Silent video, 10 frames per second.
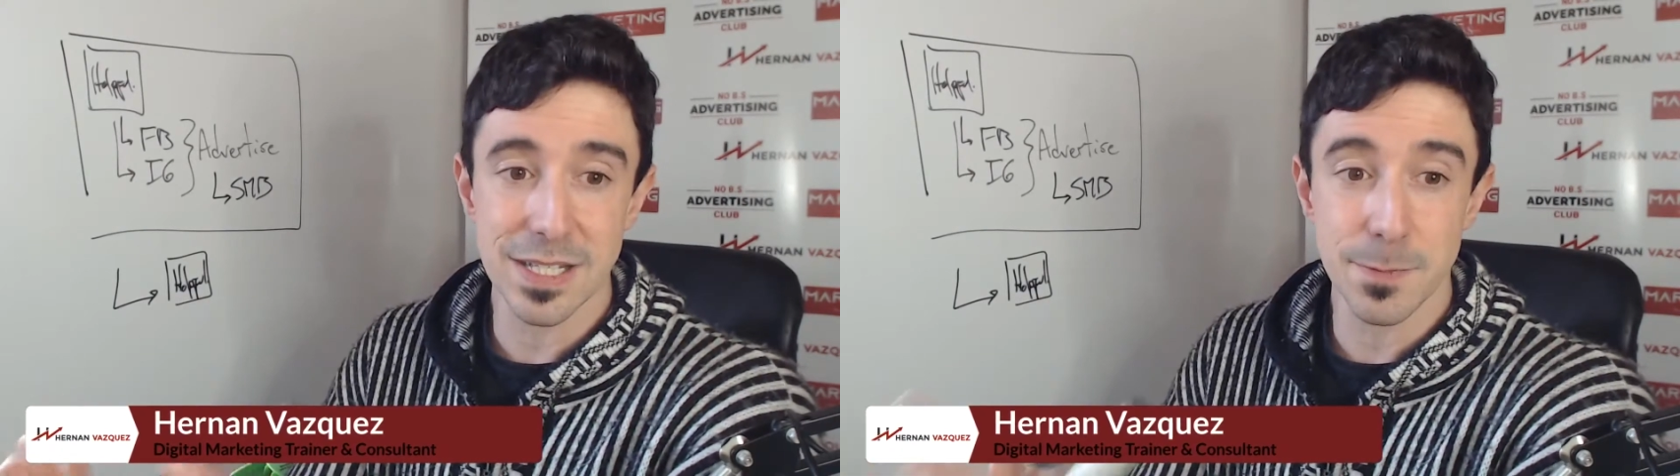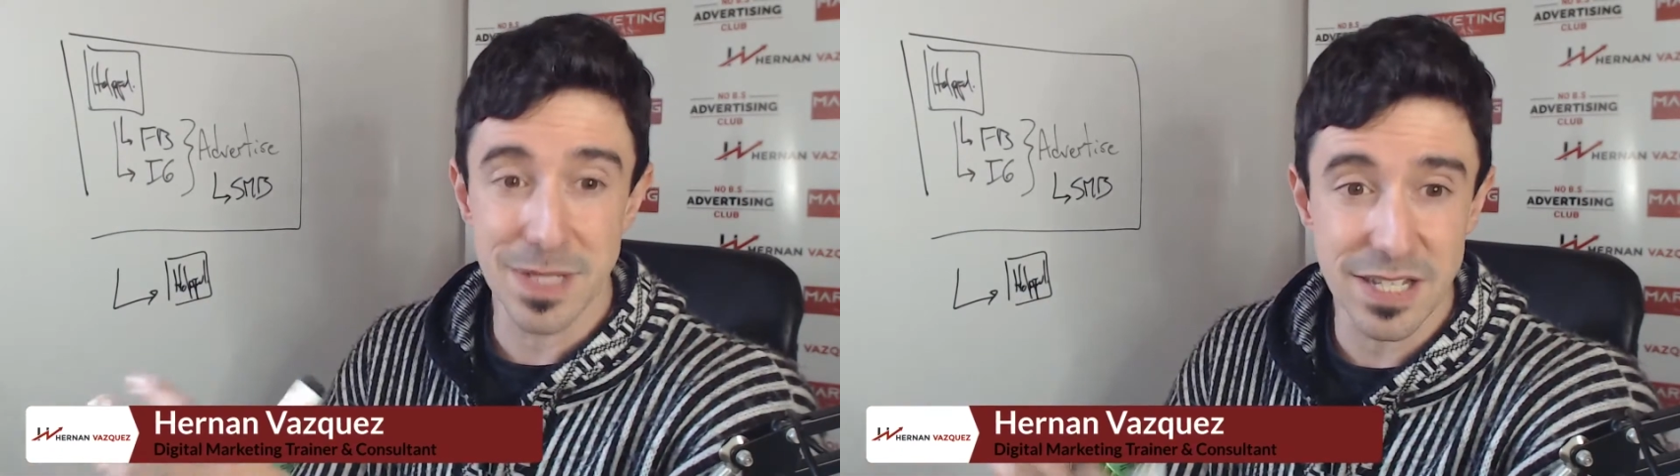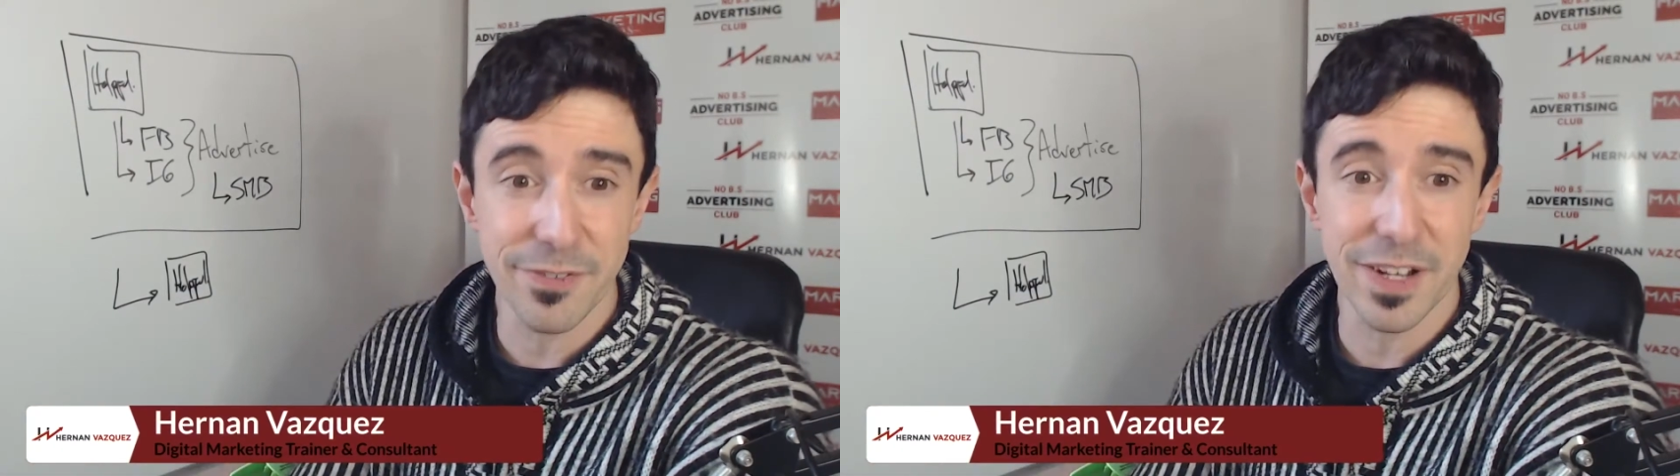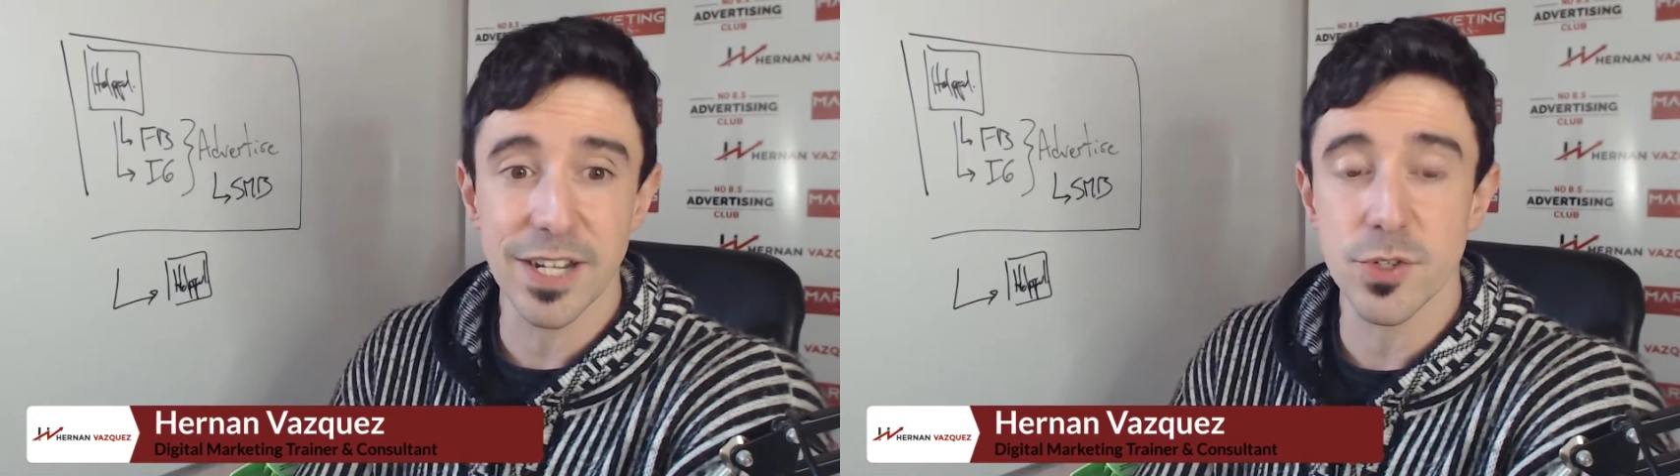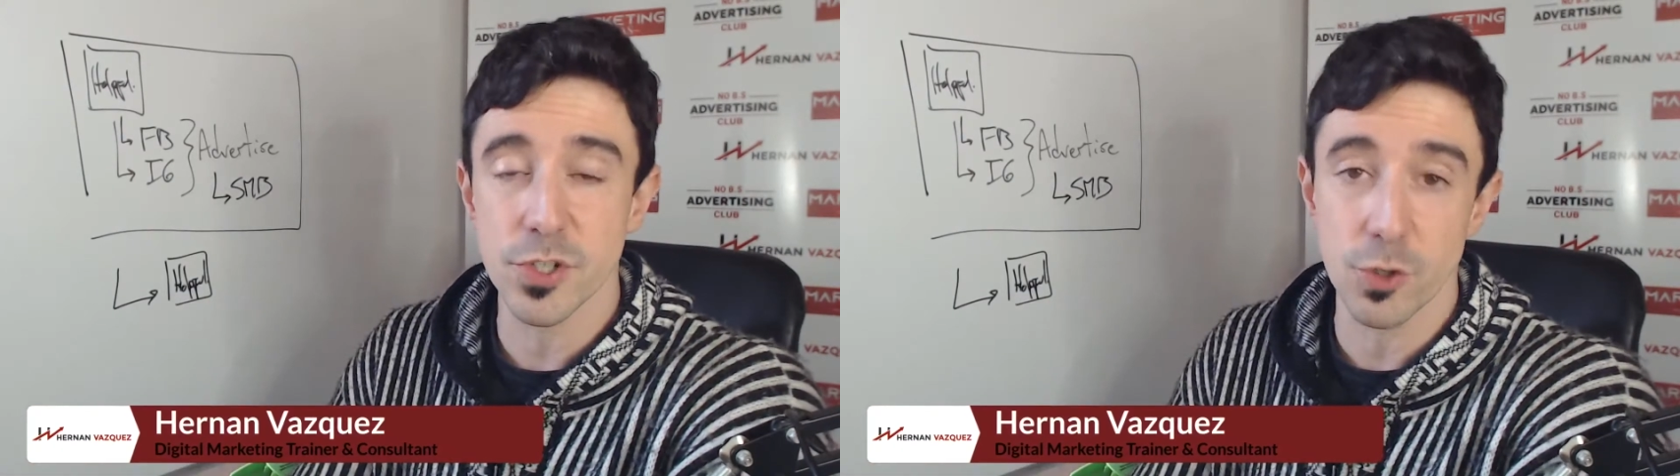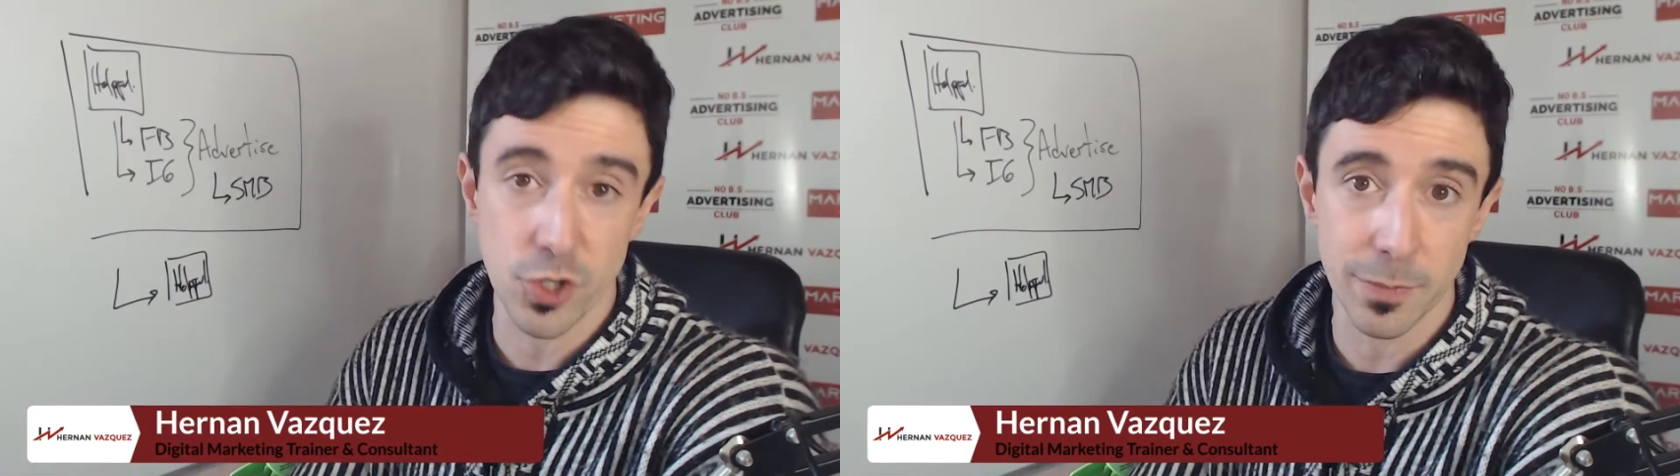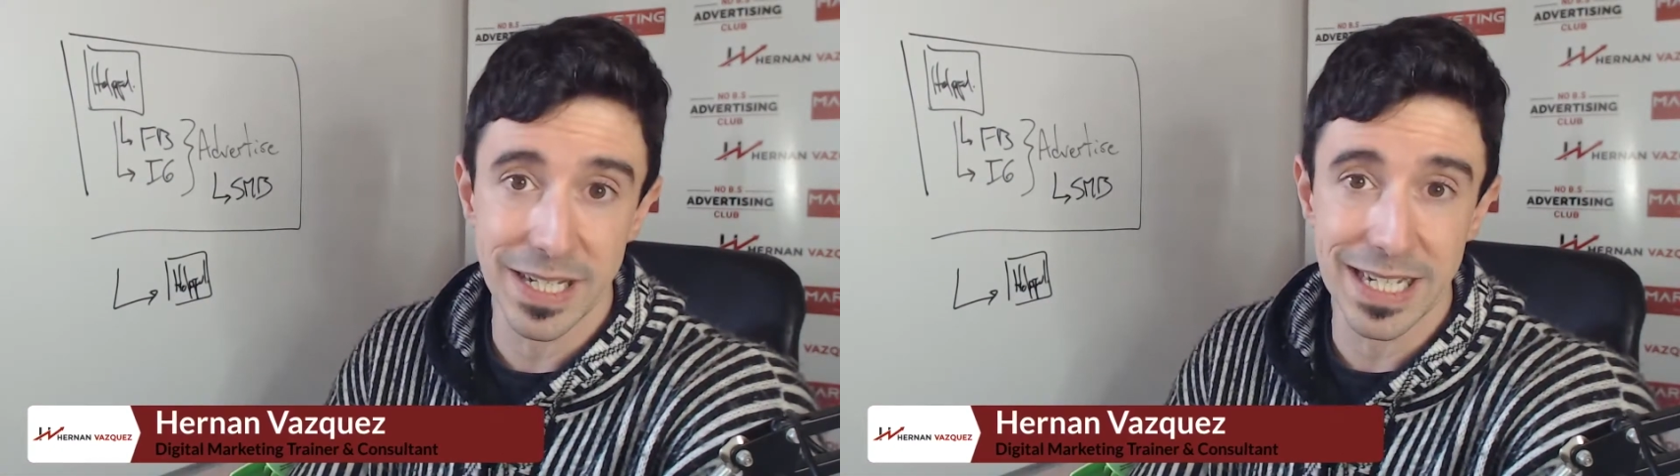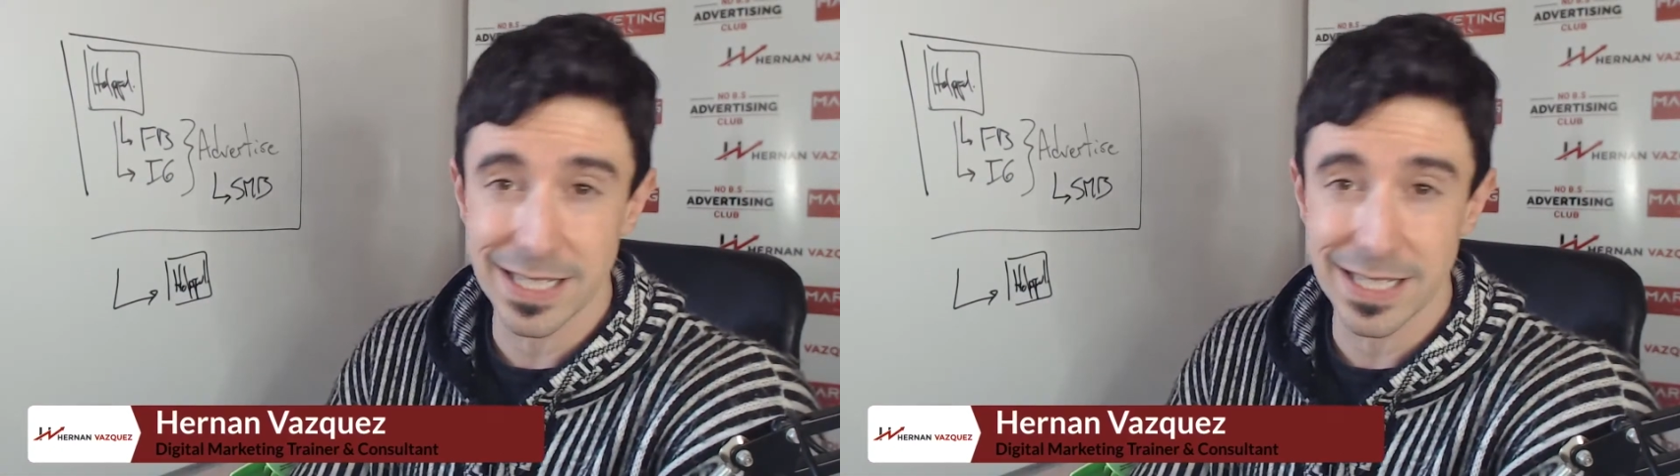specifically on social media,